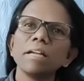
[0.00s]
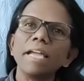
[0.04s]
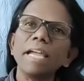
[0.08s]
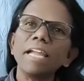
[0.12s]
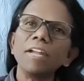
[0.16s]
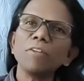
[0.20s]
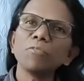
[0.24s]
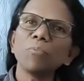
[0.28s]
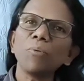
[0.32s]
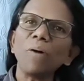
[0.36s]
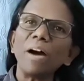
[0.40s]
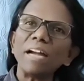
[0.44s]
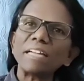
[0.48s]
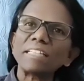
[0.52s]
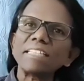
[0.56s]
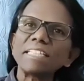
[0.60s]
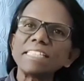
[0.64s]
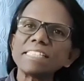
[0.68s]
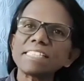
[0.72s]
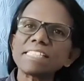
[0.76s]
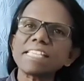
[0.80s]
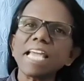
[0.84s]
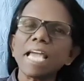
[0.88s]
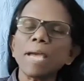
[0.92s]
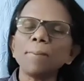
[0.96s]
And what
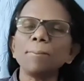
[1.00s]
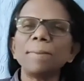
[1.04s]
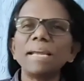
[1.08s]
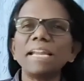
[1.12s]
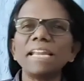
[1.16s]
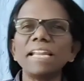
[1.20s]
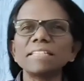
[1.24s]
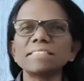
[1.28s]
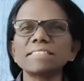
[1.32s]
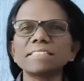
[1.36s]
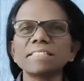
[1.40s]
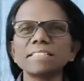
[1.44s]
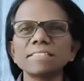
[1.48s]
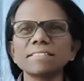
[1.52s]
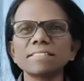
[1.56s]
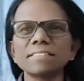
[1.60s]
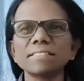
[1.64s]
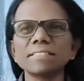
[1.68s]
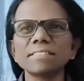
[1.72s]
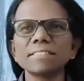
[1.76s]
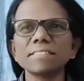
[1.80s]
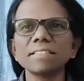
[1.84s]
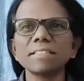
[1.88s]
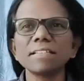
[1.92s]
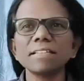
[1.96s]
is MLSS?
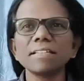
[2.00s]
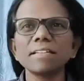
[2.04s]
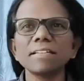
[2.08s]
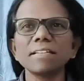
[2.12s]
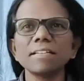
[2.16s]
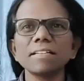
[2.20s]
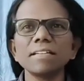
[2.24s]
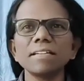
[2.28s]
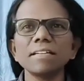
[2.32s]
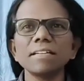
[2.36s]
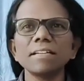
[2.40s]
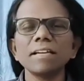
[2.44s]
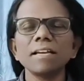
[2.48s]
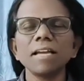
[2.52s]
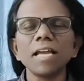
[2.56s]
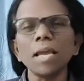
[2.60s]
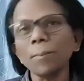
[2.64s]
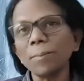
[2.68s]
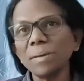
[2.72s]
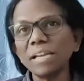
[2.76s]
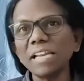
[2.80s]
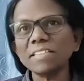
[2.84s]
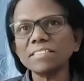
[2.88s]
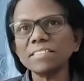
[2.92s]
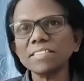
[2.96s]

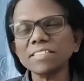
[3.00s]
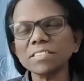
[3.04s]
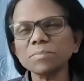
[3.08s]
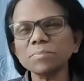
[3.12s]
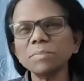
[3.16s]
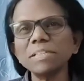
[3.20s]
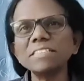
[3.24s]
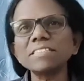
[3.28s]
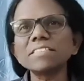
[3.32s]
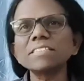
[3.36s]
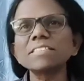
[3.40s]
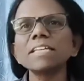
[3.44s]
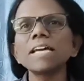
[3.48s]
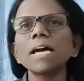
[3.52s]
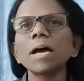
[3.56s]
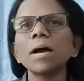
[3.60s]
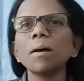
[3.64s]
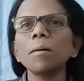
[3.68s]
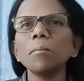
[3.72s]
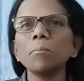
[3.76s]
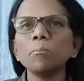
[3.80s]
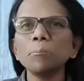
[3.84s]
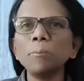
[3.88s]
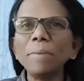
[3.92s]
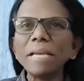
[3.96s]
MLSS means
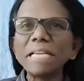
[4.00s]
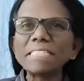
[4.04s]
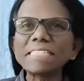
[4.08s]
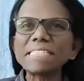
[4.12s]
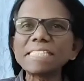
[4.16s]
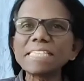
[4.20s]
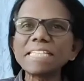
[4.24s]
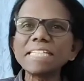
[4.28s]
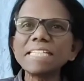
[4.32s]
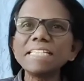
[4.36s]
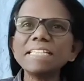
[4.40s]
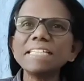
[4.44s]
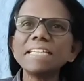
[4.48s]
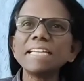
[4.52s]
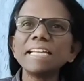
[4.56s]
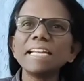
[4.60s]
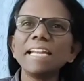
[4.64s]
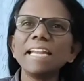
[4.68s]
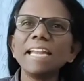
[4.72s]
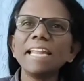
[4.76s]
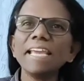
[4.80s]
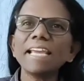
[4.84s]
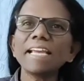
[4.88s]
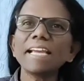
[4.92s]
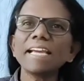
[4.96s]
mixed
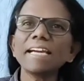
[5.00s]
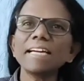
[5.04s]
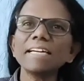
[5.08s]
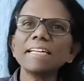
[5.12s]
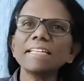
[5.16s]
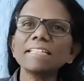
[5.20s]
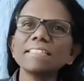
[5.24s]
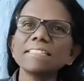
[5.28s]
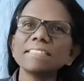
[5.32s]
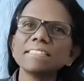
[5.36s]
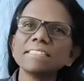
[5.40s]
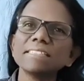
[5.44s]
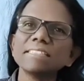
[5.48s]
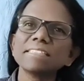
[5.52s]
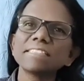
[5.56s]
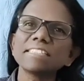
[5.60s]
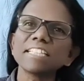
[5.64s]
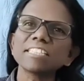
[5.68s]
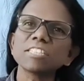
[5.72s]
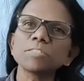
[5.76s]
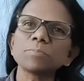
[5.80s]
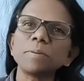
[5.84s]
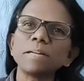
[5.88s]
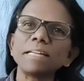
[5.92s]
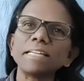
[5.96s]
liquor
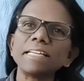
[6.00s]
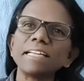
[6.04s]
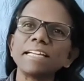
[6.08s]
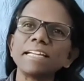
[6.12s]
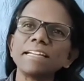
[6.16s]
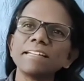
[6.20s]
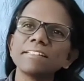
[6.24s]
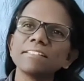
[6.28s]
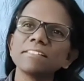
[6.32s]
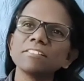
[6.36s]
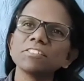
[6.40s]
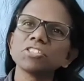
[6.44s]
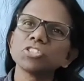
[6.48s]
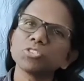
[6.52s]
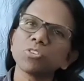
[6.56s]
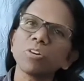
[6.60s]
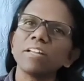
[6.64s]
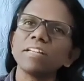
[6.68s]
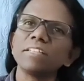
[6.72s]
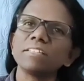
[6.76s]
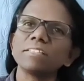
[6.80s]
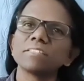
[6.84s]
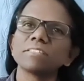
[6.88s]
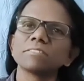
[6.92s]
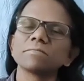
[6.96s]
suspended
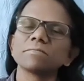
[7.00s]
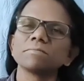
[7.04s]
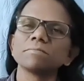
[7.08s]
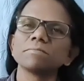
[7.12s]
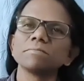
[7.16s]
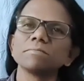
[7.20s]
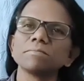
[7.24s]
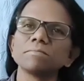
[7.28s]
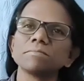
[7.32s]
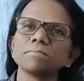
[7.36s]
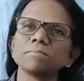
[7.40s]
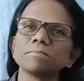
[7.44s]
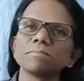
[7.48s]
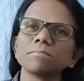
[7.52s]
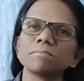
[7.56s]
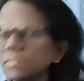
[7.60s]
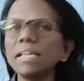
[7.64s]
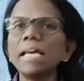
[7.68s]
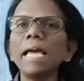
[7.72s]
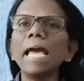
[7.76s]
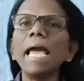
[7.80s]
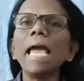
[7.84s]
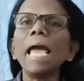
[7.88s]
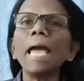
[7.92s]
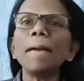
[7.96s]
solids.
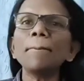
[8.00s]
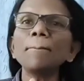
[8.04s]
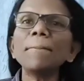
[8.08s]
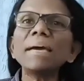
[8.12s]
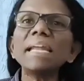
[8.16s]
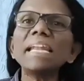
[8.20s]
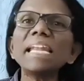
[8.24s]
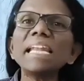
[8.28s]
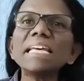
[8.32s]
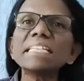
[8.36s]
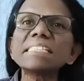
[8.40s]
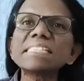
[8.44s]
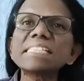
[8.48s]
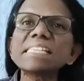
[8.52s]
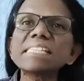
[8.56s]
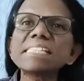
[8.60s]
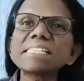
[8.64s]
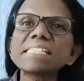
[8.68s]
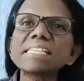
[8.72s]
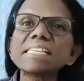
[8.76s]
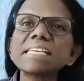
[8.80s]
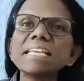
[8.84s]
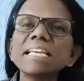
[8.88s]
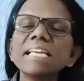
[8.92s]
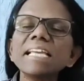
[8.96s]

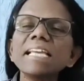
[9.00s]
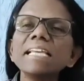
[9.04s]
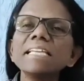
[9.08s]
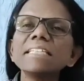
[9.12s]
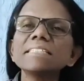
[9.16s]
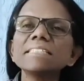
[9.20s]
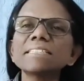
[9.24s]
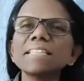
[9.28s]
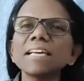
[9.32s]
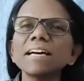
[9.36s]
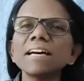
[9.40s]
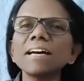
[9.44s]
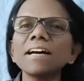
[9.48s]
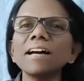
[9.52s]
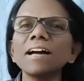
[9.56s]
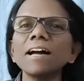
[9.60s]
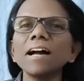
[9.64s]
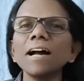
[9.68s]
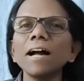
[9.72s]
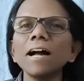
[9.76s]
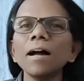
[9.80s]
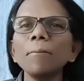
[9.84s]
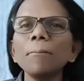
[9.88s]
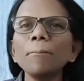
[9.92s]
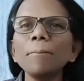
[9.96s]
MLSS is the
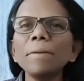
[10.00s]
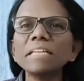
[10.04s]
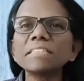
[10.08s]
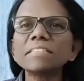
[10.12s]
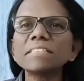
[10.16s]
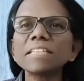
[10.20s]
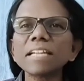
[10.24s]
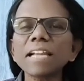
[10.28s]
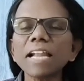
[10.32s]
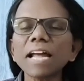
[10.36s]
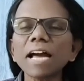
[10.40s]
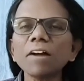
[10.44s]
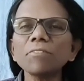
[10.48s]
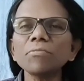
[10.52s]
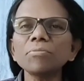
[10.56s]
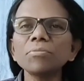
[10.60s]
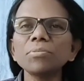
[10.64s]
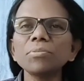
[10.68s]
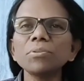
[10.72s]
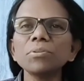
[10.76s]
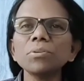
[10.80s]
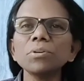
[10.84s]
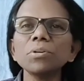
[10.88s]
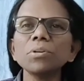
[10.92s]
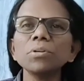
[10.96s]
measure of
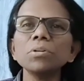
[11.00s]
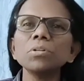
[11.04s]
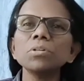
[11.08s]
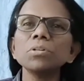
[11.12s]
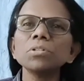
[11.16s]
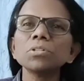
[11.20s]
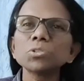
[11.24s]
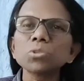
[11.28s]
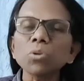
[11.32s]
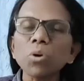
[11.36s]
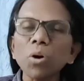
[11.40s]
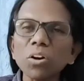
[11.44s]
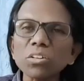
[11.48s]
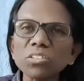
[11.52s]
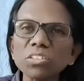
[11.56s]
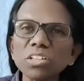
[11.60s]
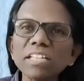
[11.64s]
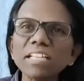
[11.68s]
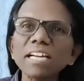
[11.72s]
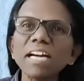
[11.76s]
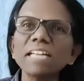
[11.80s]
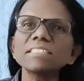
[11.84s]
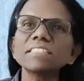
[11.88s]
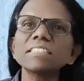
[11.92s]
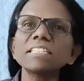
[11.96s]

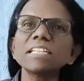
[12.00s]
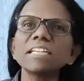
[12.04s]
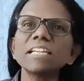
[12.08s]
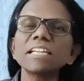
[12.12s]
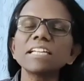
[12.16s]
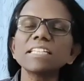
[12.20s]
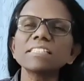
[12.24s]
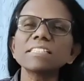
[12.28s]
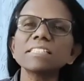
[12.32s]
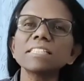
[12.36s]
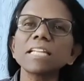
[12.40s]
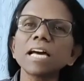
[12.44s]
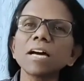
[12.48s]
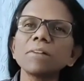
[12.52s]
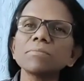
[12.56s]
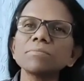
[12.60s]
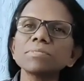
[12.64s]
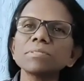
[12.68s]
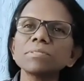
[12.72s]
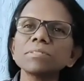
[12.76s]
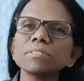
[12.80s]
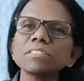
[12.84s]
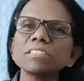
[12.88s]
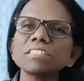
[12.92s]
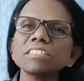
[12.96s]
total concentration
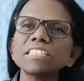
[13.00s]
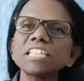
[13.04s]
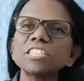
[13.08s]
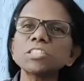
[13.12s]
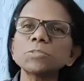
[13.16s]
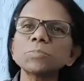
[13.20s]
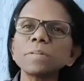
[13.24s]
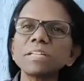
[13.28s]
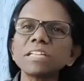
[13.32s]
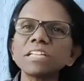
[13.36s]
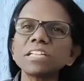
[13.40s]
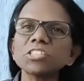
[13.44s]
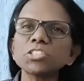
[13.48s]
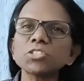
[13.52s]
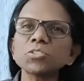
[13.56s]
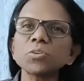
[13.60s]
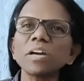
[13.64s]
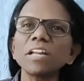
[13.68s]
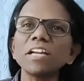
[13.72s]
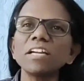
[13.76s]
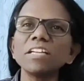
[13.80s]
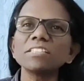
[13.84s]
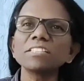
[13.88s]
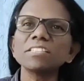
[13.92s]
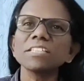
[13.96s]
of suspended
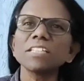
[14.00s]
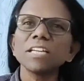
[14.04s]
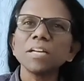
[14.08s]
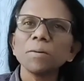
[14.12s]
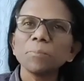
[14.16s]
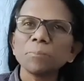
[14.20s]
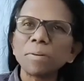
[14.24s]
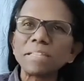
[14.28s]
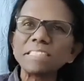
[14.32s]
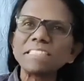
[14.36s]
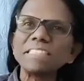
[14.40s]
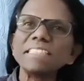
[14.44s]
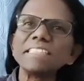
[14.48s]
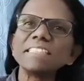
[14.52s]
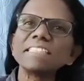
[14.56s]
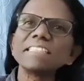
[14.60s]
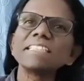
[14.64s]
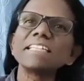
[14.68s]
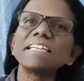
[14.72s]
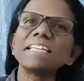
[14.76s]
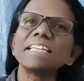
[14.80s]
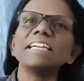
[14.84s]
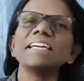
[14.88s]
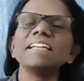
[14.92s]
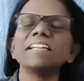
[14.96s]
solids present in
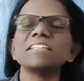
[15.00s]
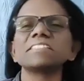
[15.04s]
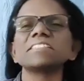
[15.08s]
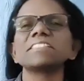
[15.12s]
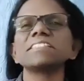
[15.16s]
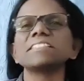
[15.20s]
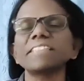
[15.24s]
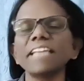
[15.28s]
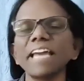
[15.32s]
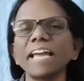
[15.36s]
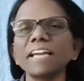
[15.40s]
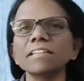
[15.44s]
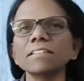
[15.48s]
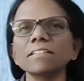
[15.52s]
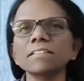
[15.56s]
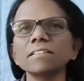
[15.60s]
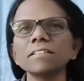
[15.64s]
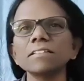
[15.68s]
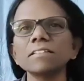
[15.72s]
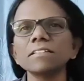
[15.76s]
the aeration tank.